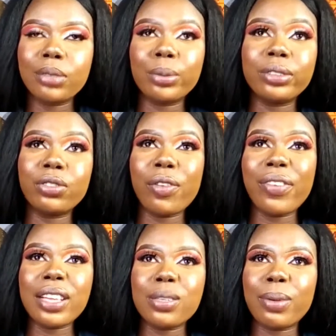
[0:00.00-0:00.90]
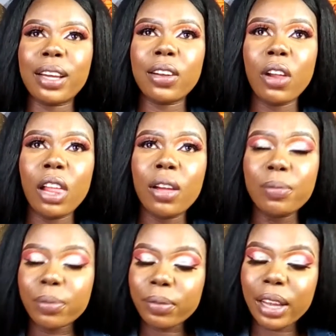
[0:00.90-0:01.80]
But for First Bank,
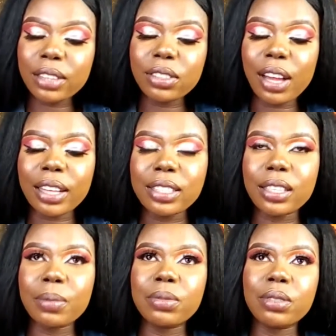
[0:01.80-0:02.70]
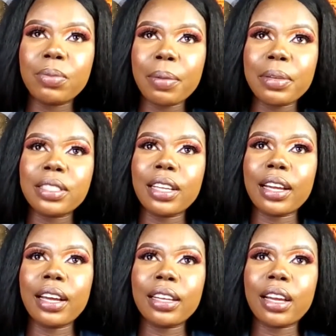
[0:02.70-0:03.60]
they do not accept my
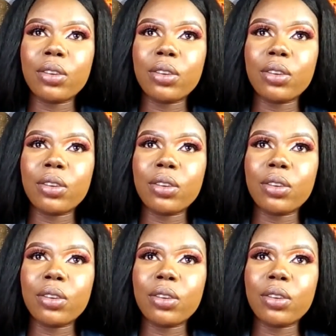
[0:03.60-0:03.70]
MasterCard.